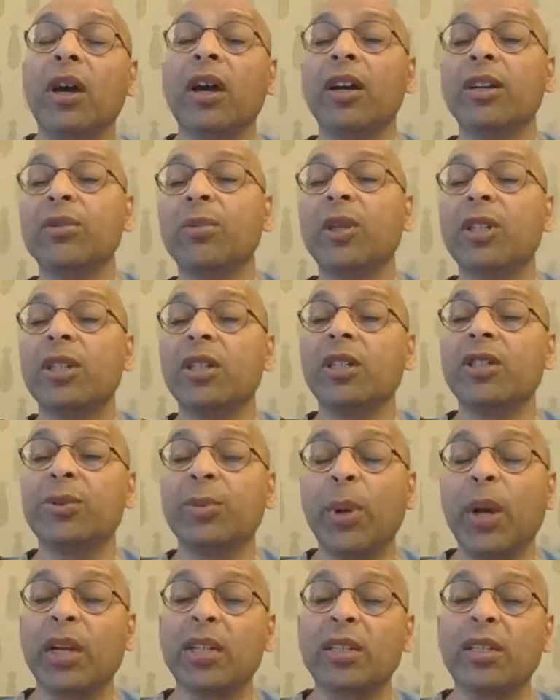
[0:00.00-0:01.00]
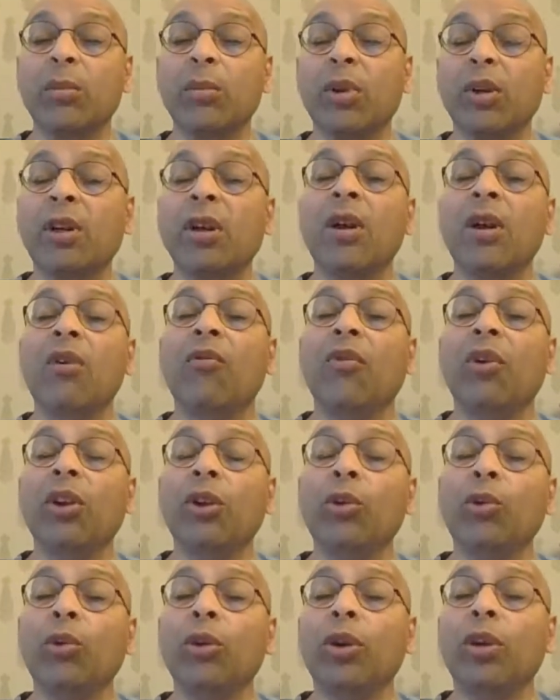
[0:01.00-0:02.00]
as much as possible. When
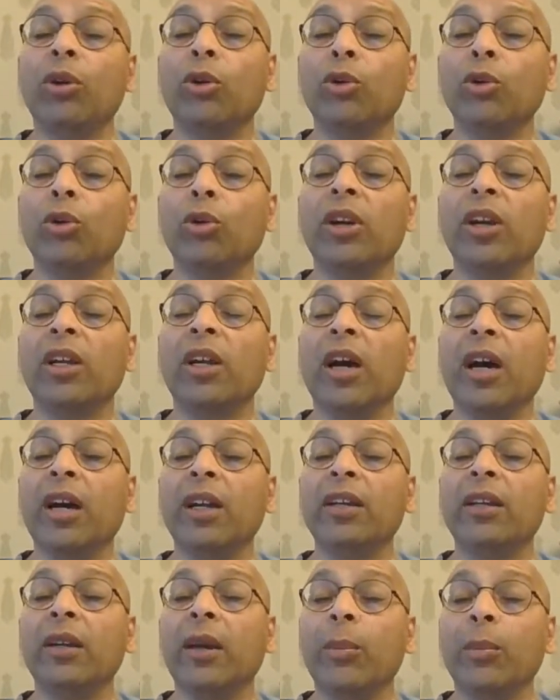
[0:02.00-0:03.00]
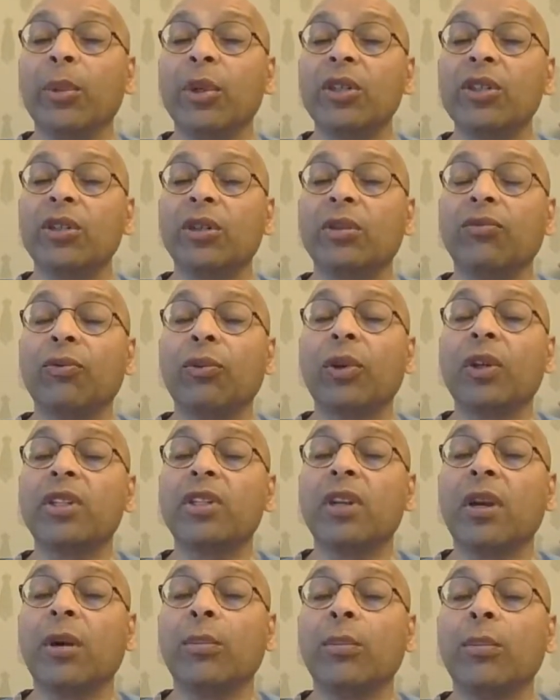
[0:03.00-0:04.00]
you cook at high temperature, for
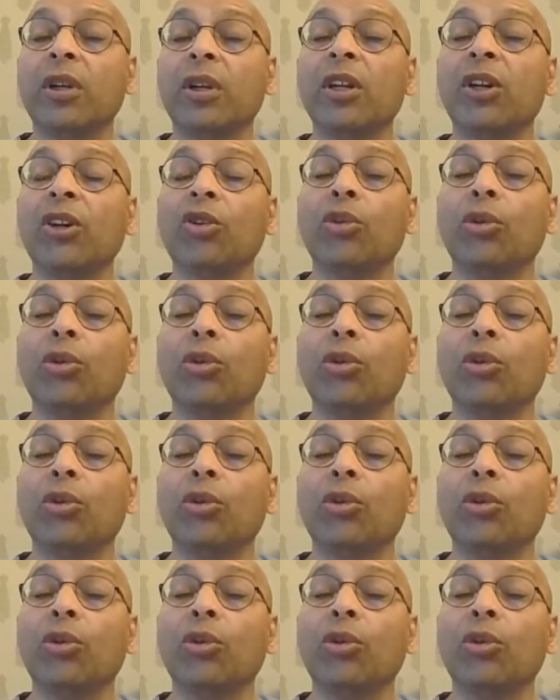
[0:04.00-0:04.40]
example,